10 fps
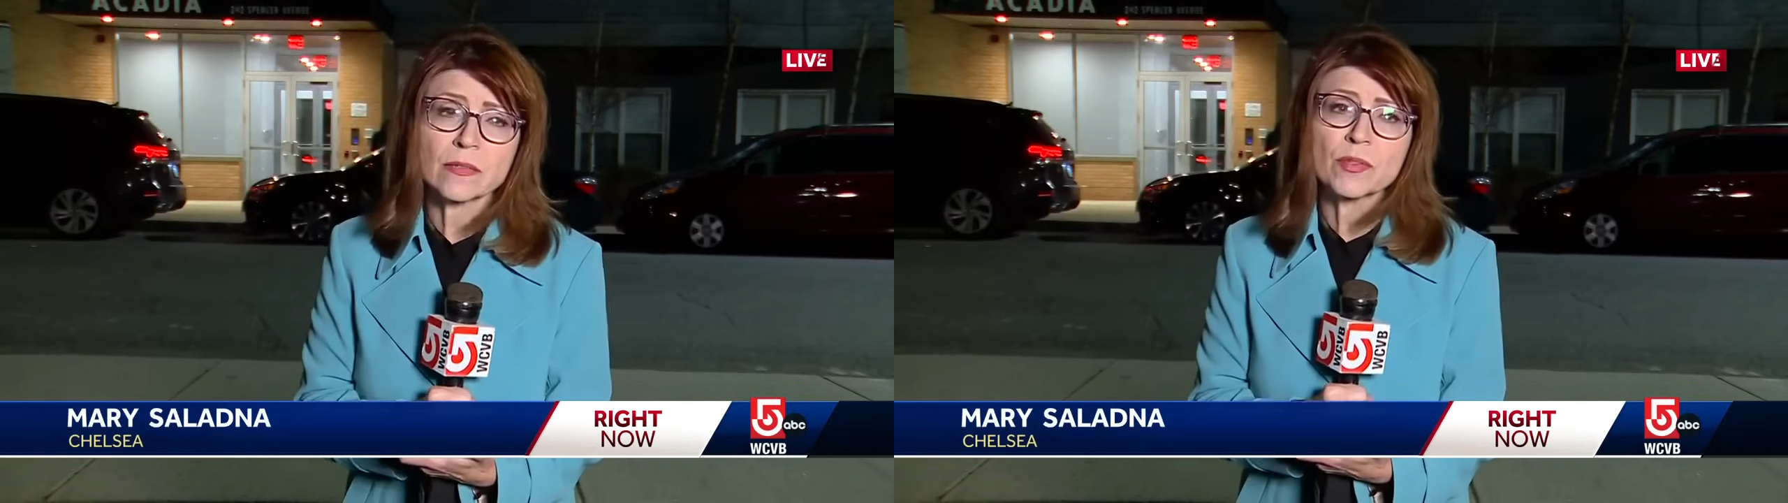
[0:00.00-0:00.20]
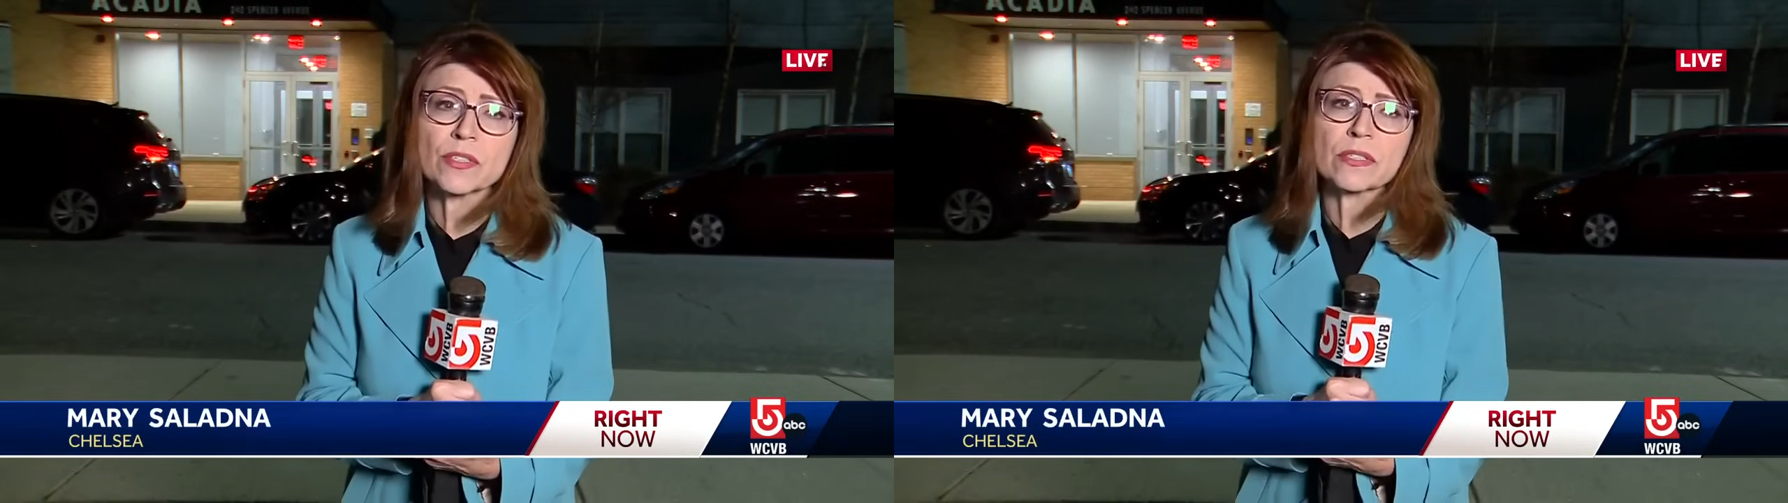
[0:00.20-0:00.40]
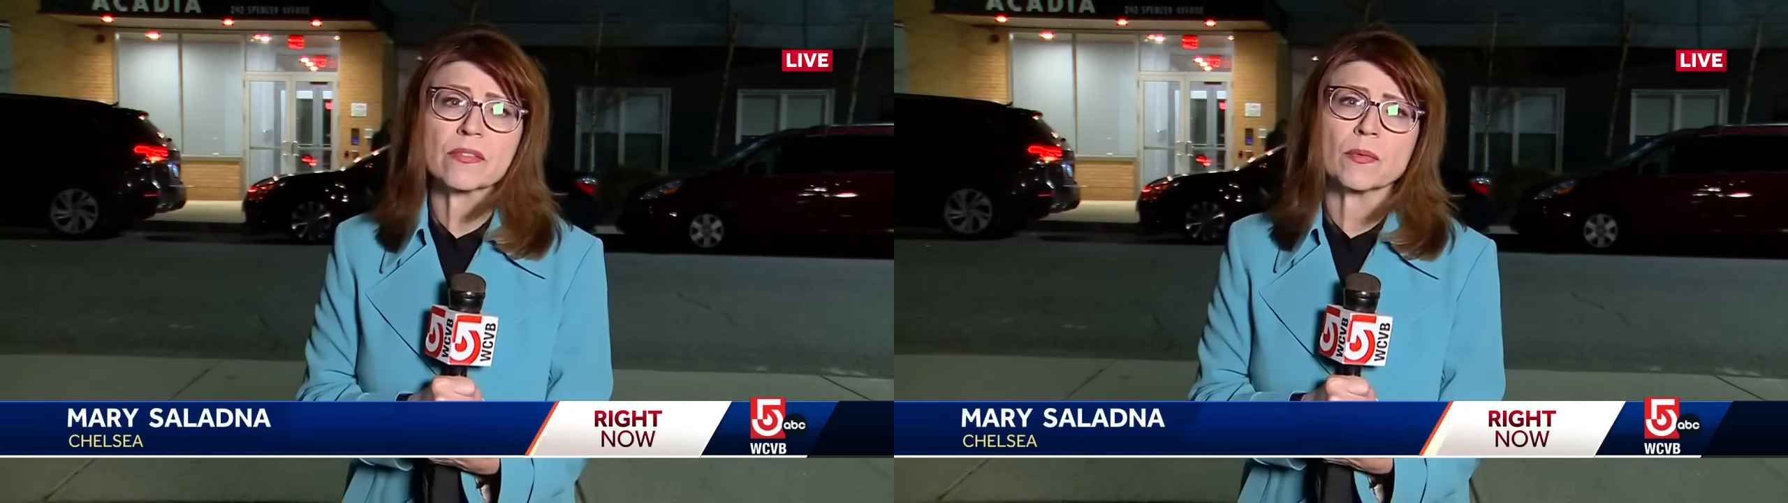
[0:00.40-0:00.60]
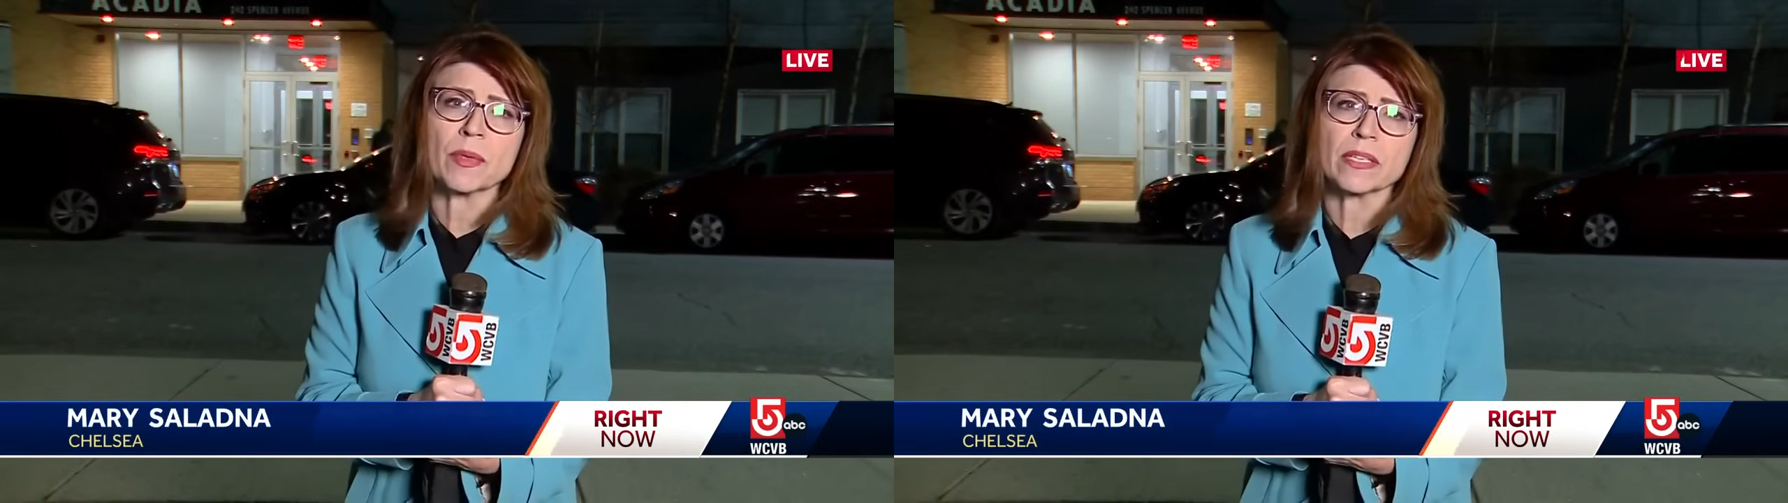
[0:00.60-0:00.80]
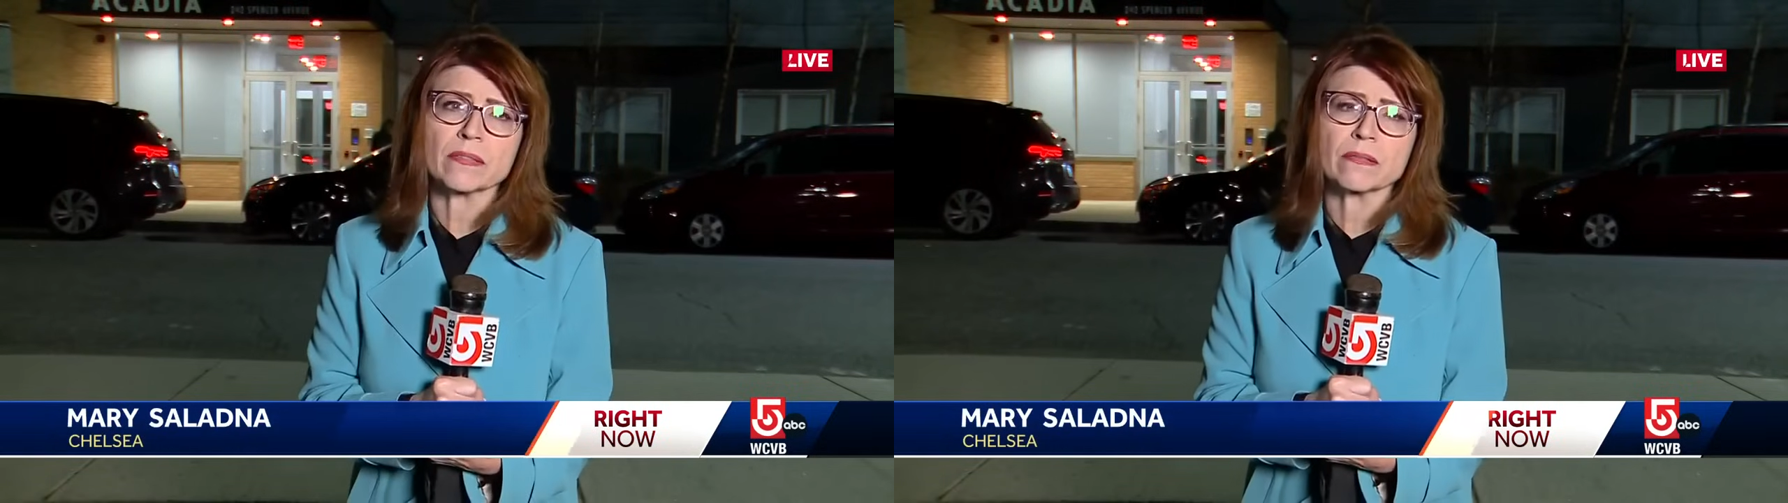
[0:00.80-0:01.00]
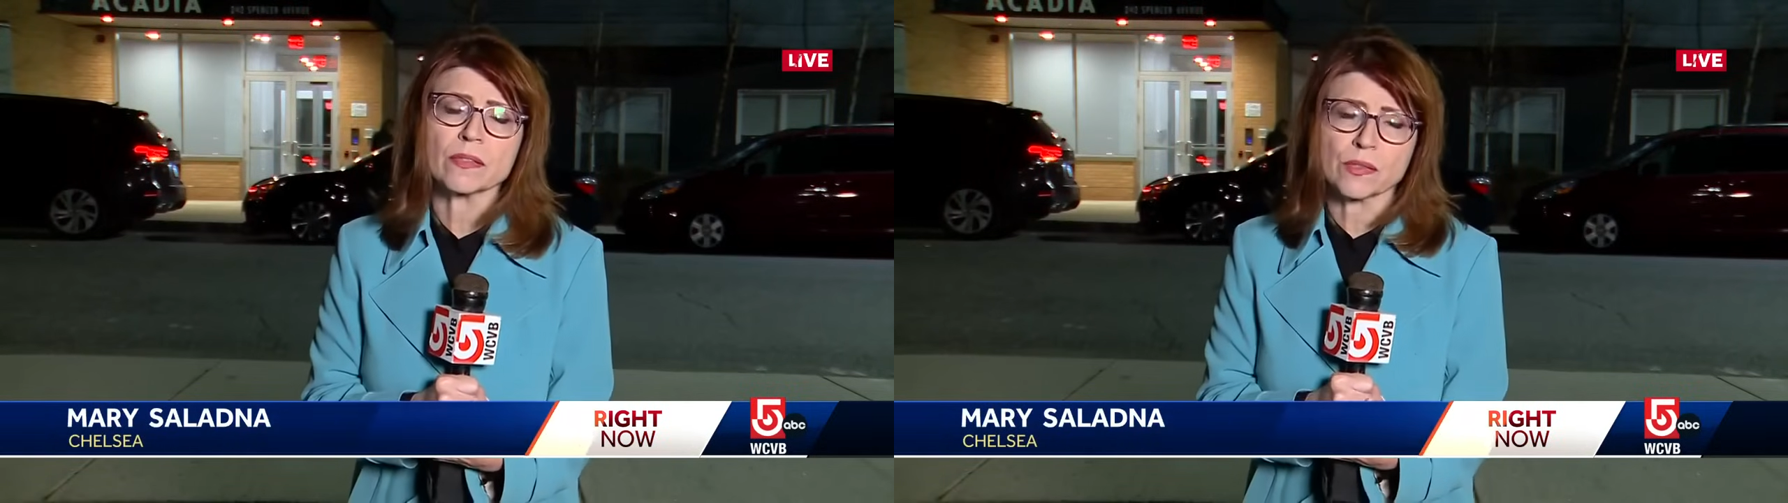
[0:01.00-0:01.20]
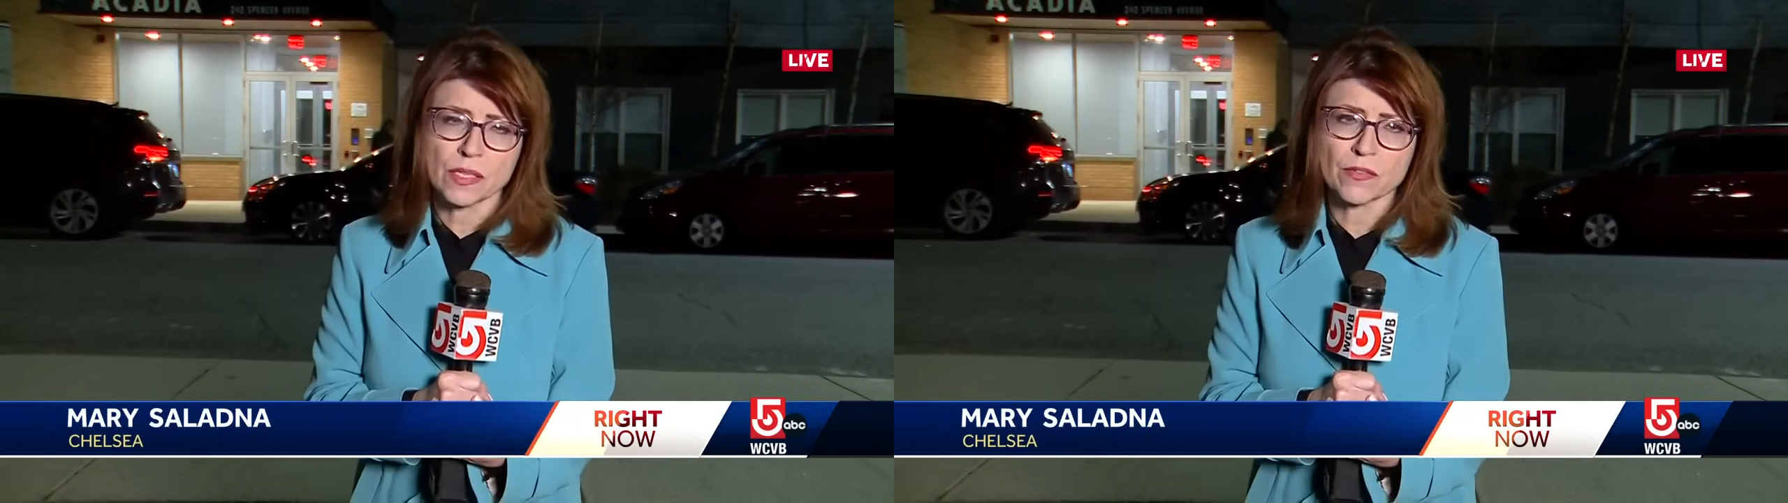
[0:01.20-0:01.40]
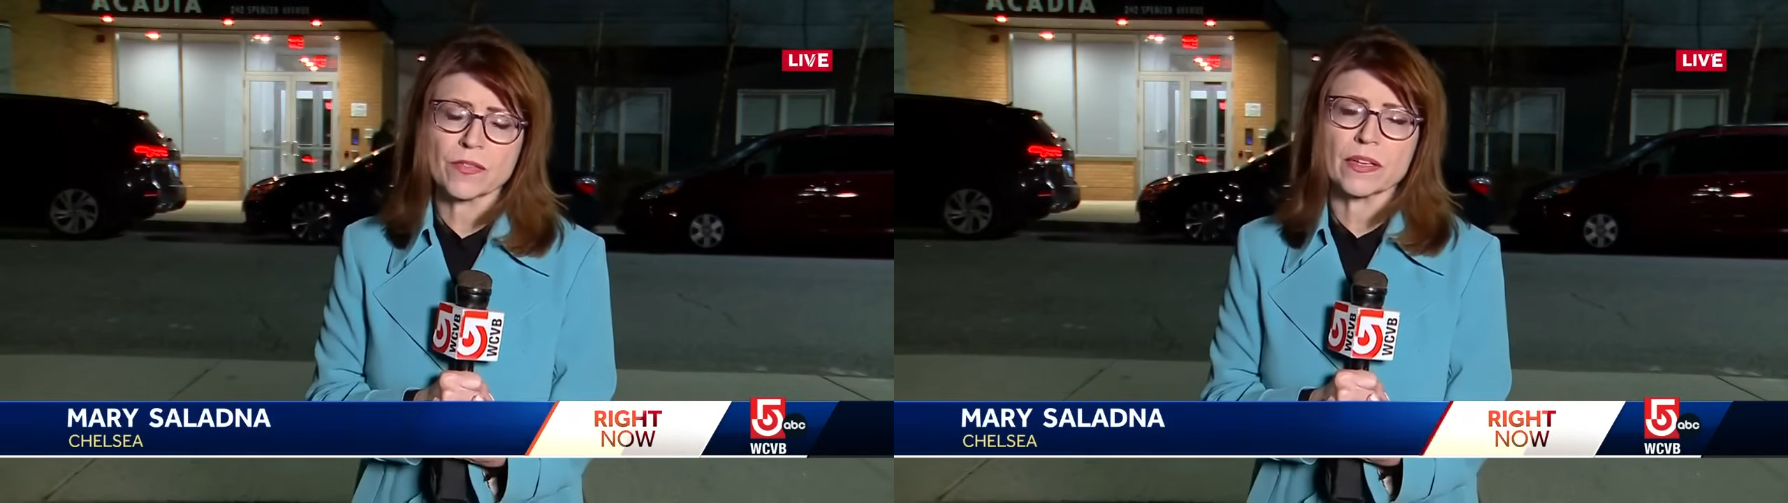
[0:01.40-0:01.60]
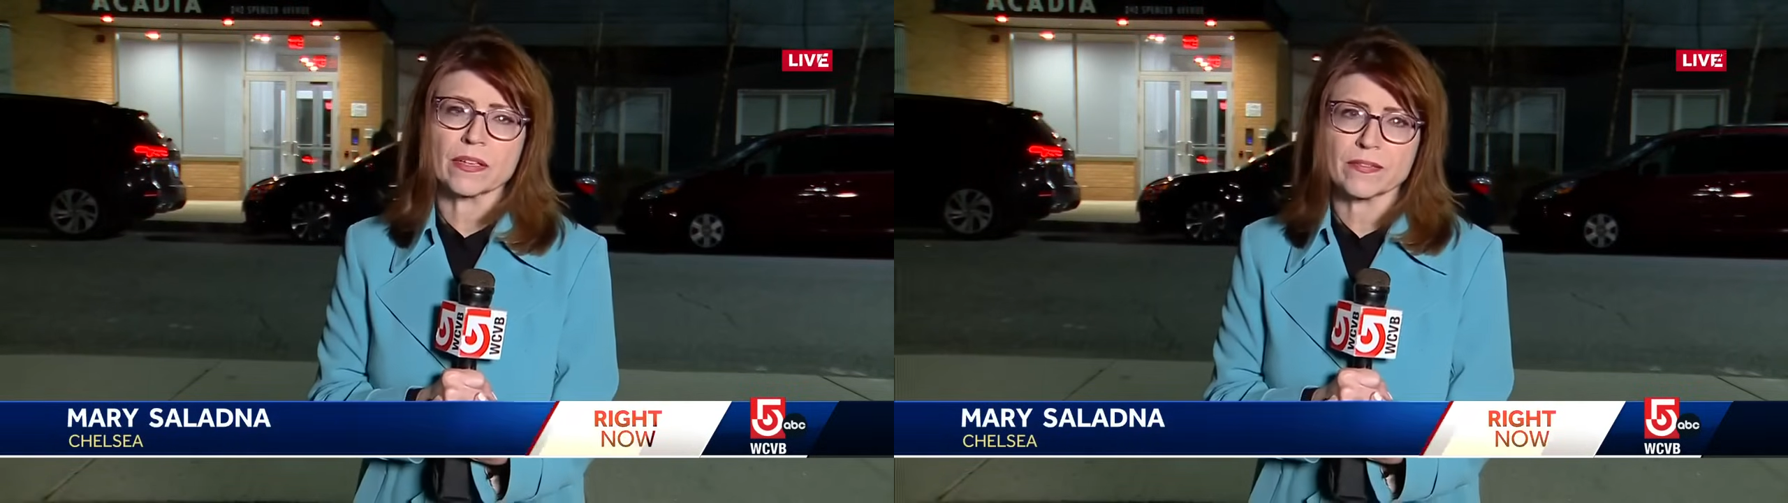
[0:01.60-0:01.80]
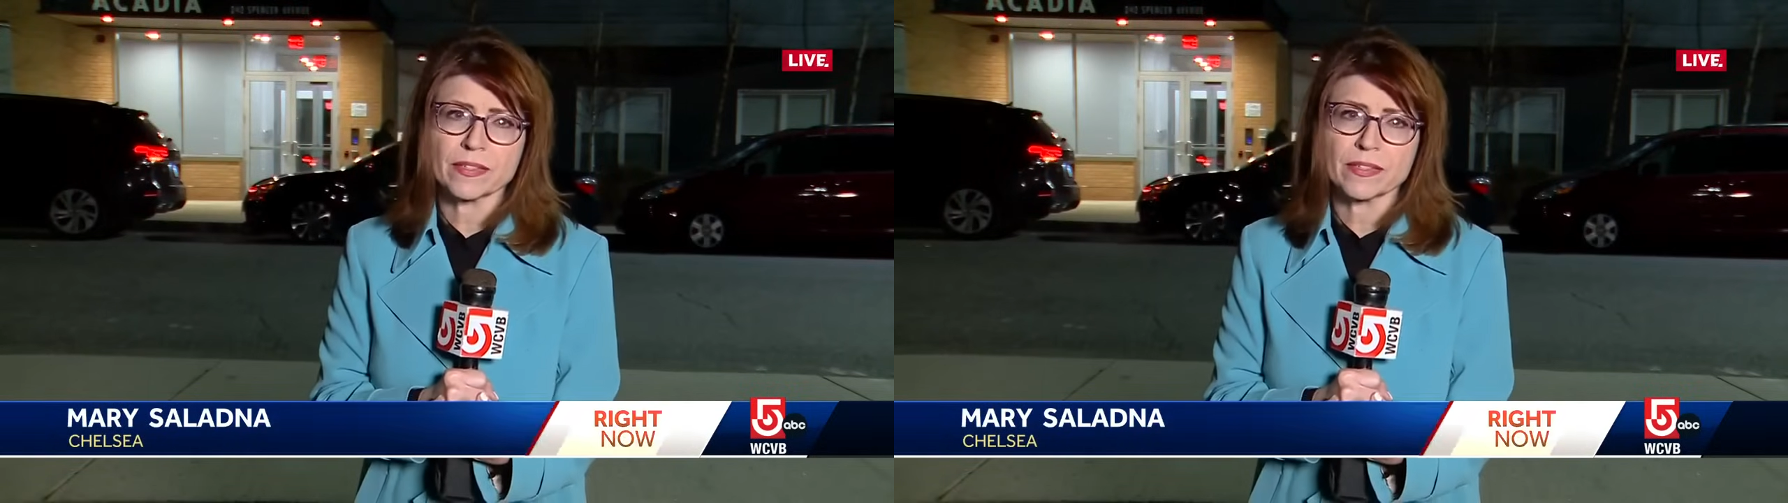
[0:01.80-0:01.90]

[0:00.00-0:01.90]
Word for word: WCVB News Center 5. Mary,